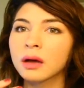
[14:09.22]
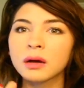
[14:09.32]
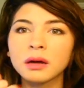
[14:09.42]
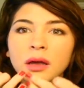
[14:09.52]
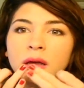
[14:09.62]

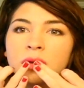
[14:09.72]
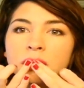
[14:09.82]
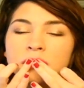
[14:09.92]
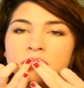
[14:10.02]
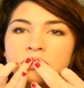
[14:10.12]
Okay,
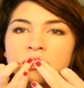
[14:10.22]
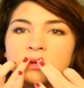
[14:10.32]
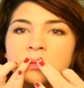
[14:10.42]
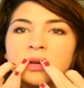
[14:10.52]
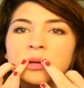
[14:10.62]
and I'm just
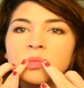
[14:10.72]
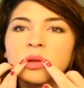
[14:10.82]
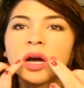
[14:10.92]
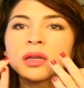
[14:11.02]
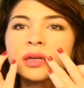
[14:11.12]
gonna kind of
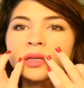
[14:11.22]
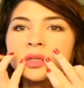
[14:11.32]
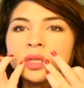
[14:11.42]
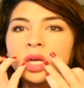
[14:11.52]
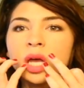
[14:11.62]
blot
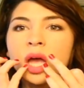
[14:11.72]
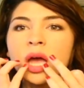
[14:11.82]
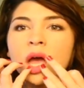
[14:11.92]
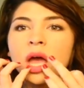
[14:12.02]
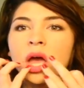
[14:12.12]
this
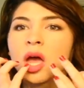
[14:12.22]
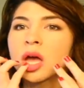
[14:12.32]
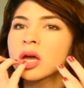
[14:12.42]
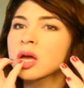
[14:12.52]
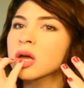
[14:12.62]

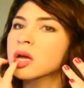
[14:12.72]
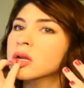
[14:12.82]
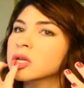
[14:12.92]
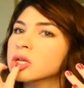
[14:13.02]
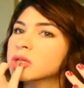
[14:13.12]

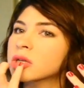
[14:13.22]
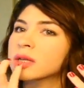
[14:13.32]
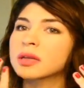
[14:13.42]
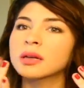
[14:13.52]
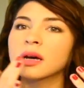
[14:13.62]
just so
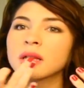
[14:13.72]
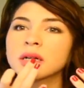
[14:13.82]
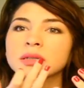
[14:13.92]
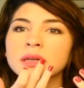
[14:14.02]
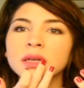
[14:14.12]
that the color
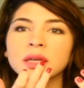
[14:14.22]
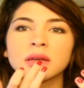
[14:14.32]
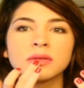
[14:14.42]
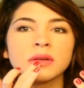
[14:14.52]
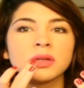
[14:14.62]
is like
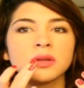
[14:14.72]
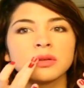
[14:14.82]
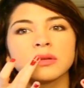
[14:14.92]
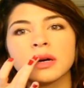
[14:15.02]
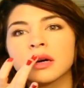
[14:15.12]
even
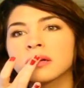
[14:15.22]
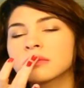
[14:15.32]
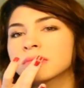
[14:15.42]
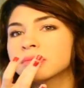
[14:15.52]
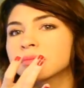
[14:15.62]
throughout.